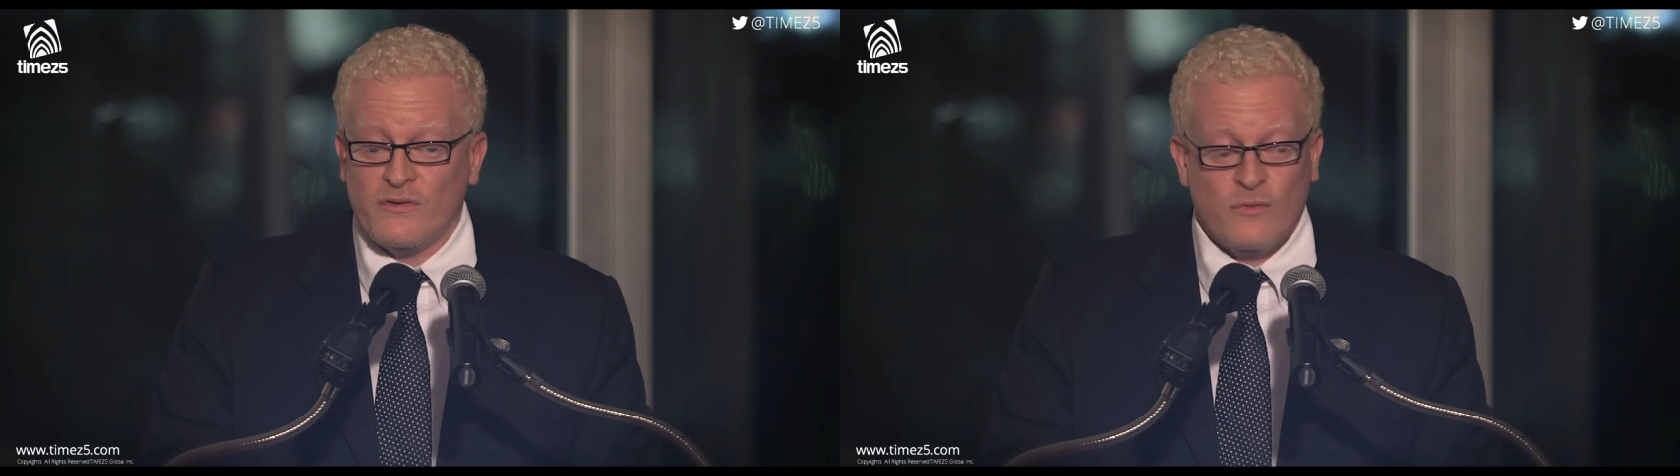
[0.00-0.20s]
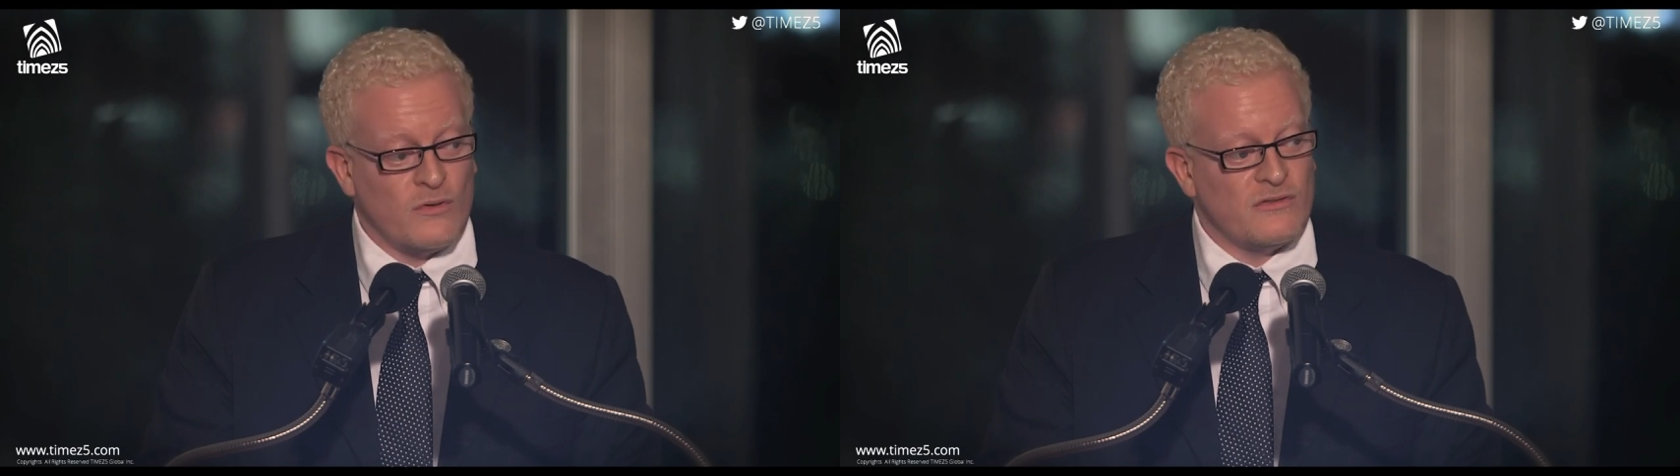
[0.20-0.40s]

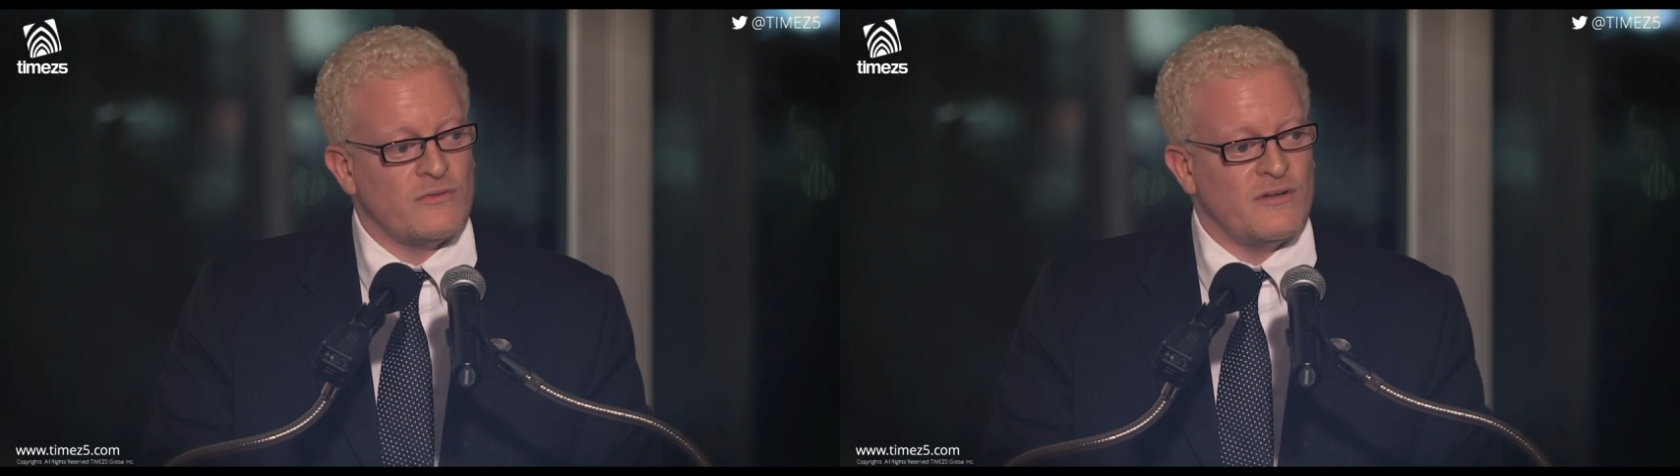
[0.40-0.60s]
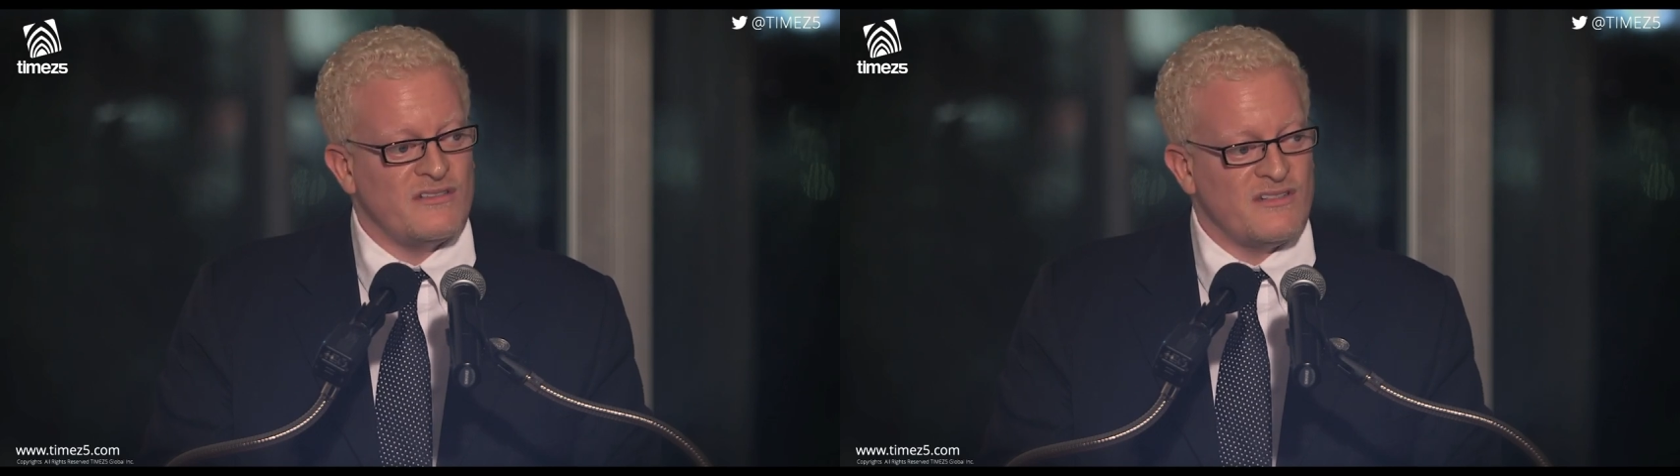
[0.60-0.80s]
of the world's
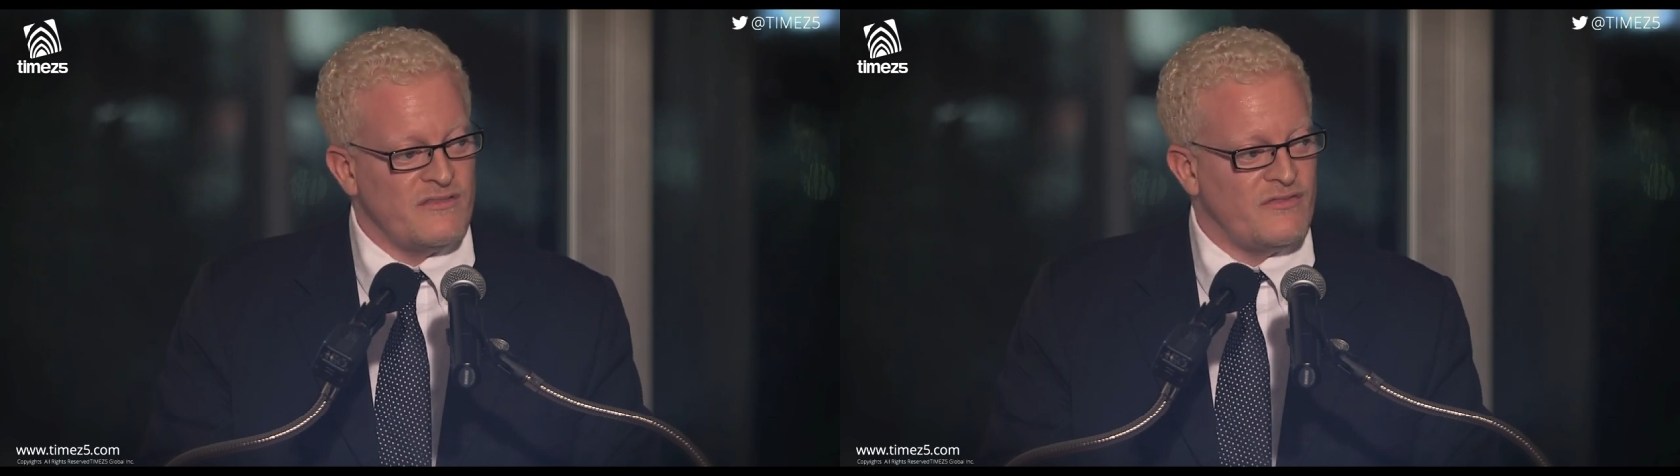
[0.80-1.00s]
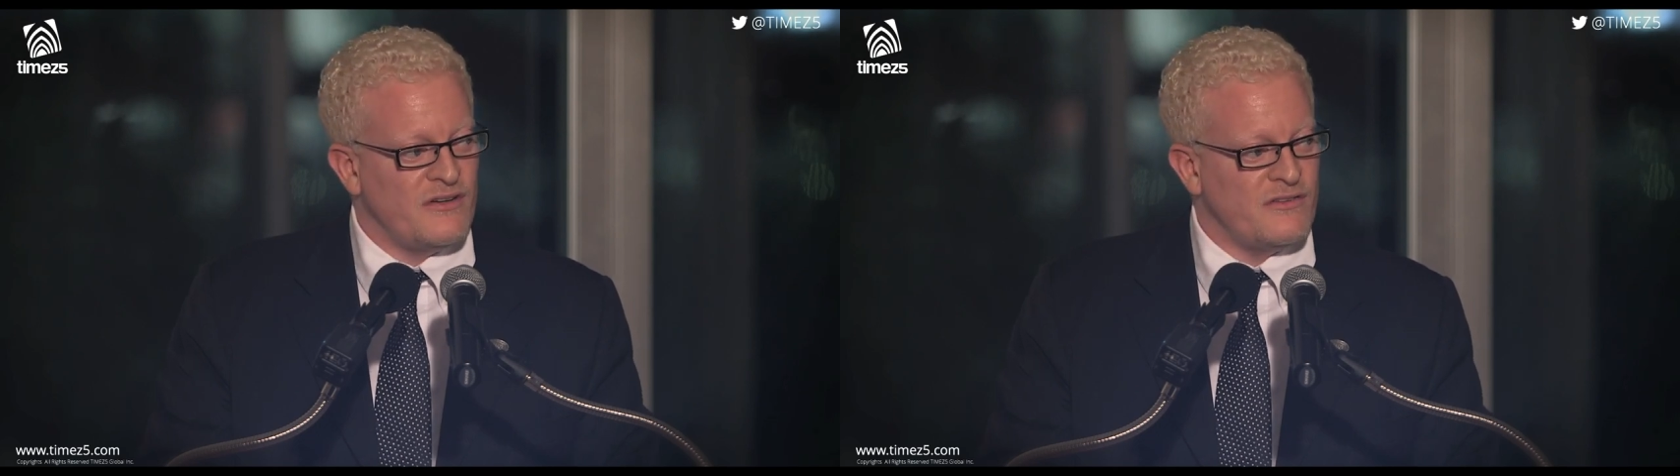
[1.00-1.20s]
greatest
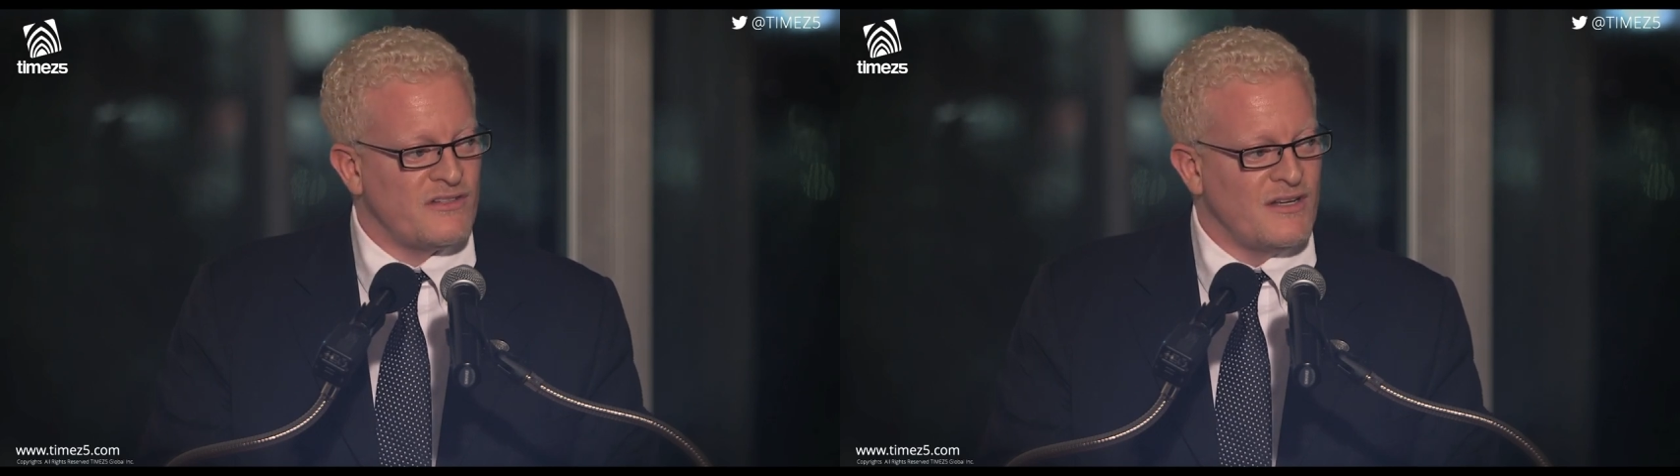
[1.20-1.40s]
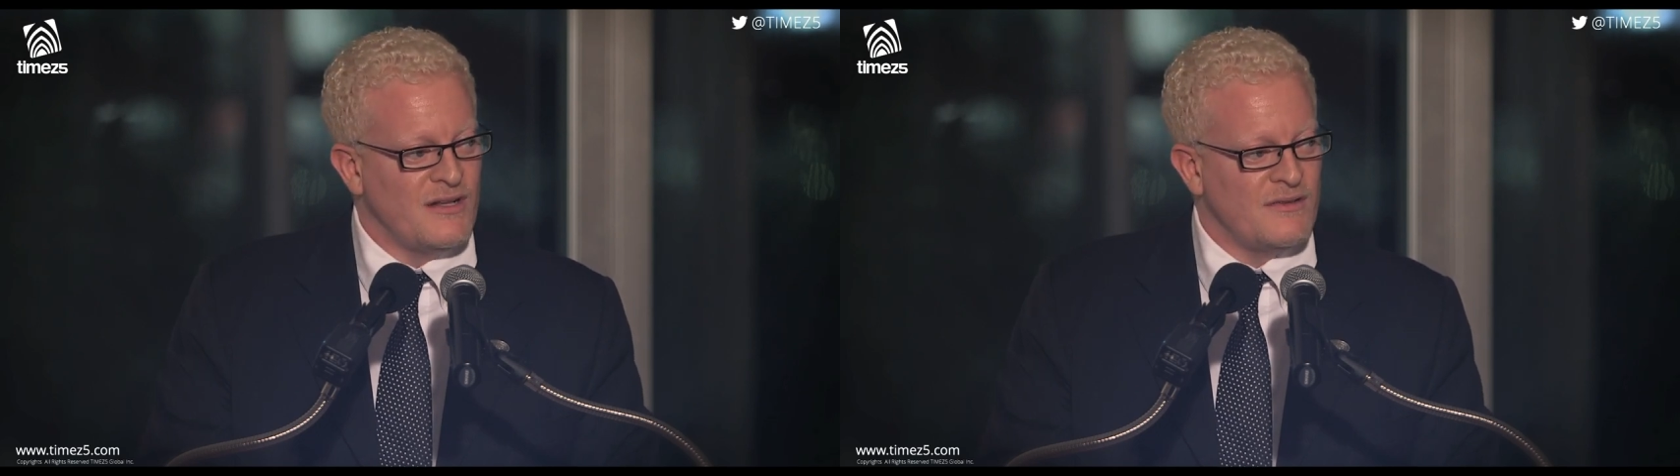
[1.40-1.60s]
innovators,